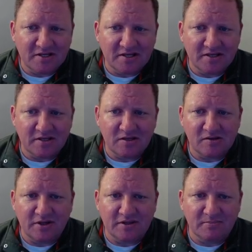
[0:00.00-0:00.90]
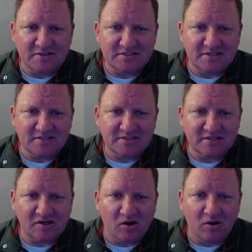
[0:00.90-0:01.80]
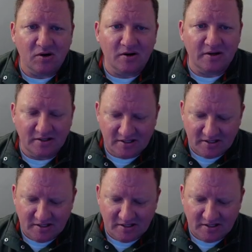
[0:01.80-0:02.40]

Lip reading: key and the business card,